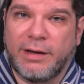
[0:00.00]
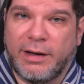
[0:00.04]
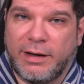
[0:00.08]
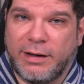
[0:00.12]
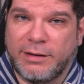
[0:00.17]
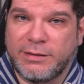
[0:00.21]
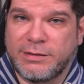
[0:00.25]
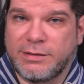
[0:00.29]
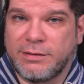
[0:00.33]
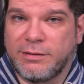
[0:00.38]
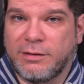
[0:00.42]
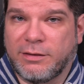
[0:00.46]

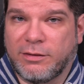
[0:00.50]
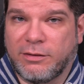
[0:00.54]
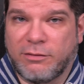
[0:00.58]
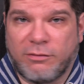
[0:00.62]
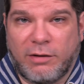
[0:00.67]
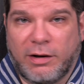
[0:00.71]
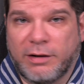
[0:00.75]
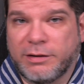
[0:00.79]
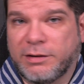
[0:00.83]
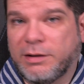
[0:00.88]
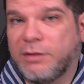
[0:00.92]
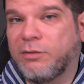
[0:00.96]
at uh,
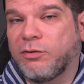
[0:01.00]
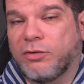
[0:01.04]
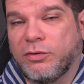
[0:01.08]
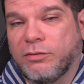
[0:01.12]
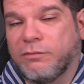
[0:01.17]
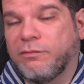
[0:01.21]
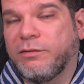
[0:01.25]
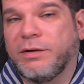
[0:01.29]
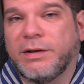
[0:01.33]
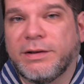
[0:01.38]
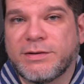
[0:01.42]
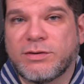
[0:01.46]
Ratta or
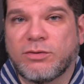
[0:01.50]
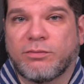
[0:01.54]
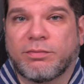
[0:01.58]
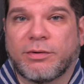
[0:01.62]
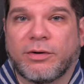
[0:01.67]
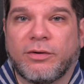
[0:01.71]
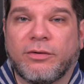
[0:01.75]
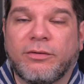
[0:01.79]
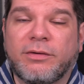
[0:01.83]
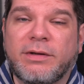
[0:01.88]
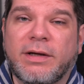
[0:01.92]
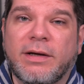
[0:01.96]
with the
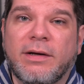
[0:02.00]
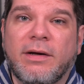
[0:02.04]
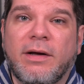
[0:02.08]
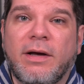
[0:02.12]
Supernote,